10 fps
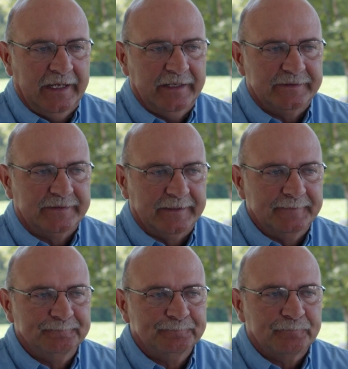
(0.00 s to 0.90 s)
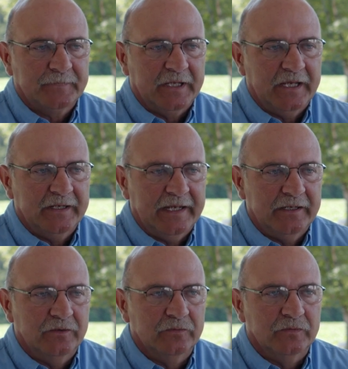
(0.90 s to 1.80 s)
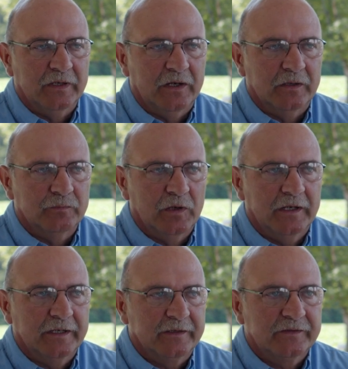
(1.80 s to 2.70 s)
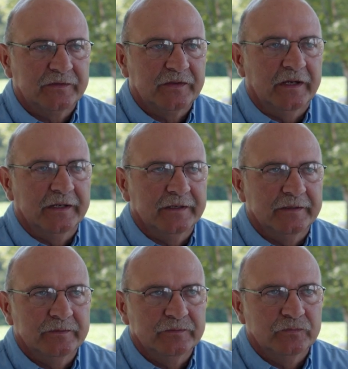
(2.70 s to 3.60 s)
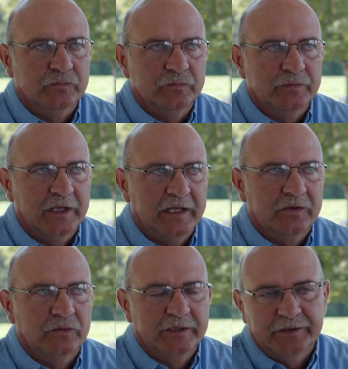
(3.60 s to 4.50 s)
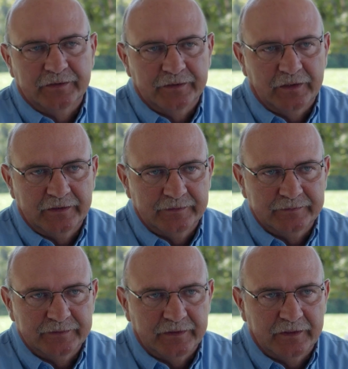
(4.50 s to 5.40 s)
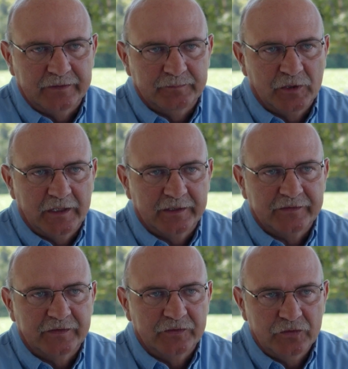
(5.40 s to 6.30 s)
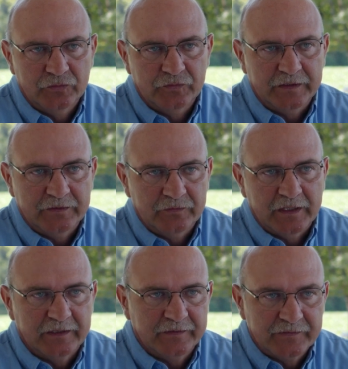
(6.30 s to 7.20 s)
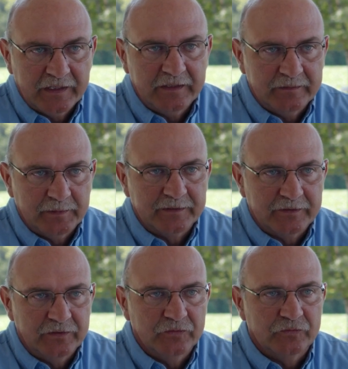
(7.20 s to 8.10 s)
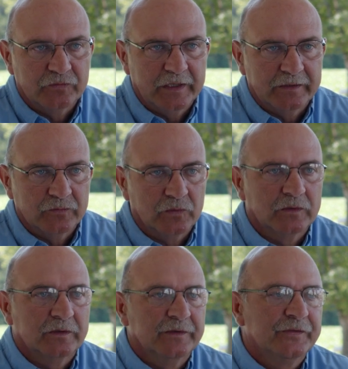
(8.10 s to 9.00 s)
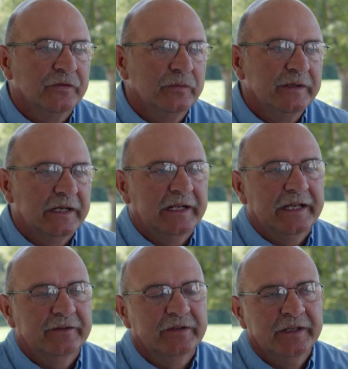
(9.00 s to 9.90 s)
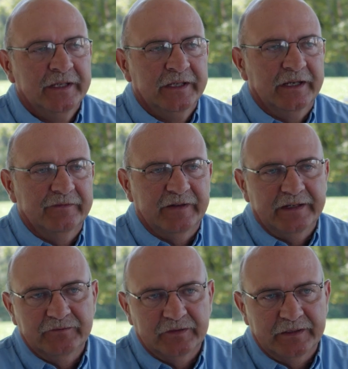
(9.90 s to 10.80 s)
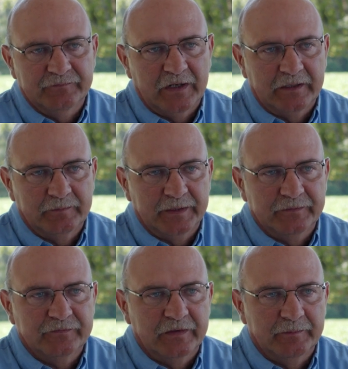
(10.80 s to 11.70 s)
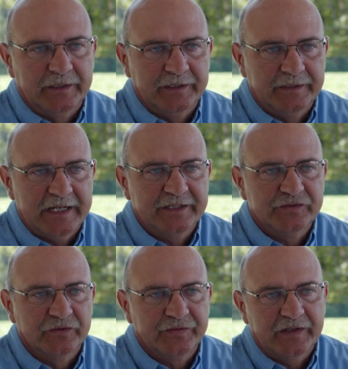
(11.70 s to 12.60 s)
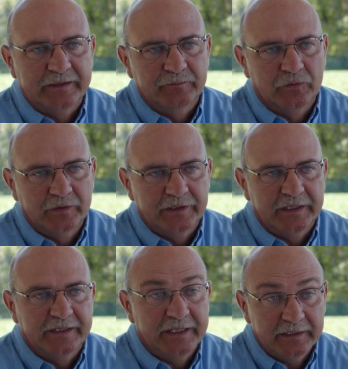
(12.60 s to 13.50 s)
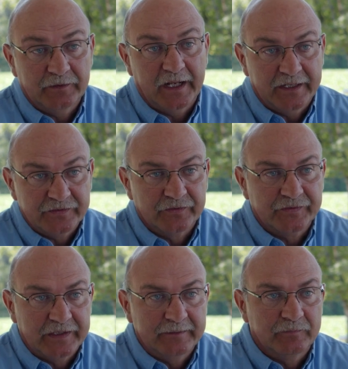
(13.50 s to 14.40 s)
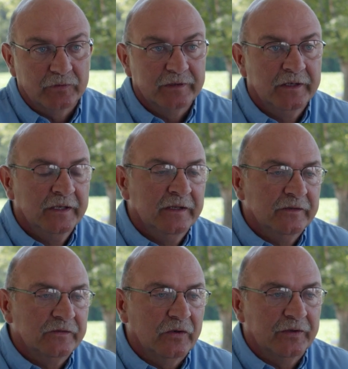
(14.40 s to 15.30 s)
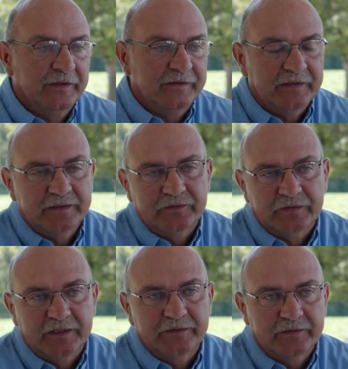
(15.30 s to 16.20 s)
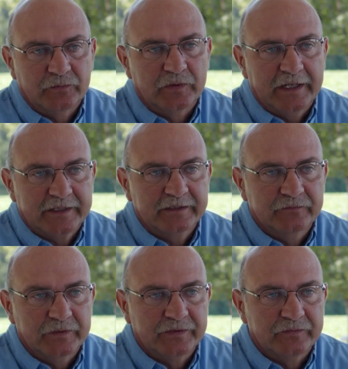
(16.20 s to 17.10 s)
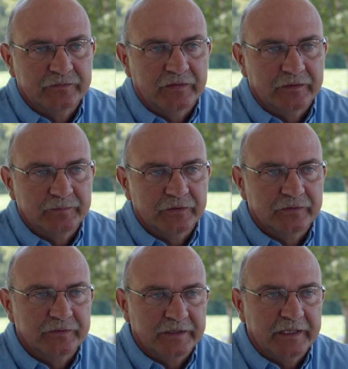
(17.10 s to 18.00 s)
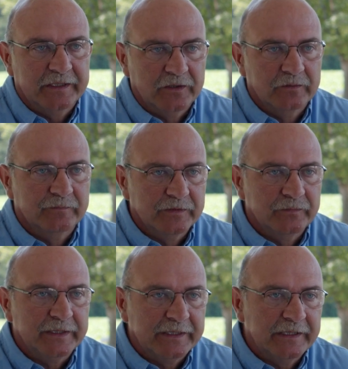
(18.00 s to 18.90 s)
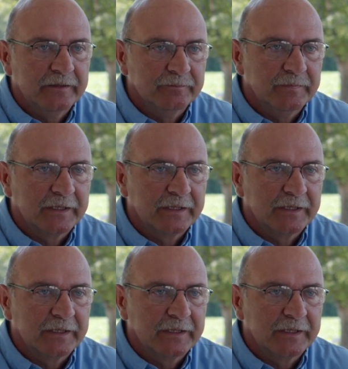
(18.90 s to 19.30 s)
at how our products not only are products that are used in the United States, but they're used around the world. So we got to have a favored environment from a national standpoint and an international standpoint. So all these things are things that we're active with through Farm Bureau, and hopefully we can help